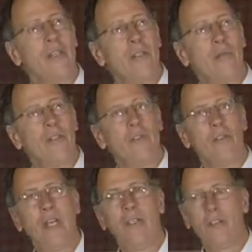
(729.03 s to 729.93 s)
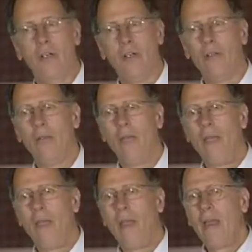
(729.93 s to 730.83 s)
this roof two days ago
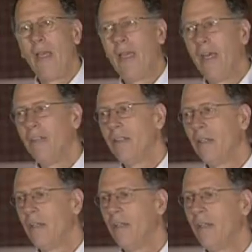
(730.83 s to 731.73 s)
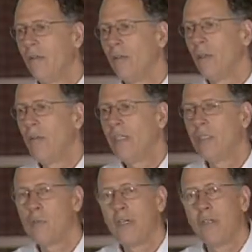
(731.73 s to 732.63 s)
and uh, the
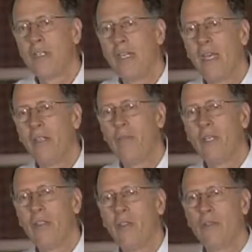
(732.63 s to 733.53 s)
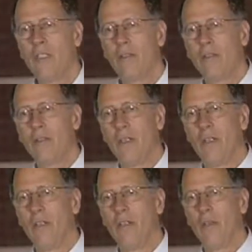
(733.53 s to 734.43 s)
maintenance person had been using
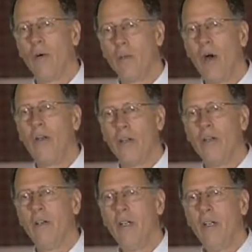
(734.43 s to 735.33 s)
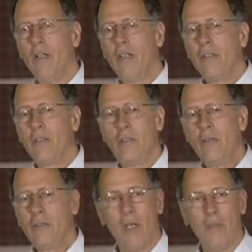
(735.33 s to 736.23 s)
uh, the water to
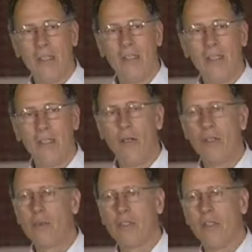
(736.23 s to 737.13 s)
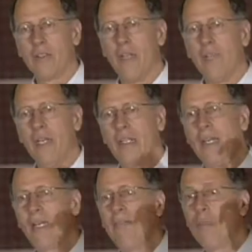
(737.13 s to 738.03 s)
do something. The hose was hooked up, and
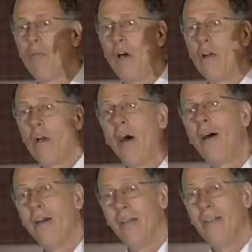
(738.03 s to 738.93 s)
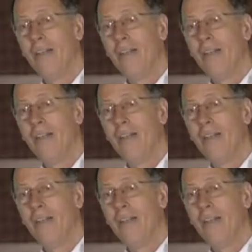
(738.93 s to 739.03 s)
they left the water on.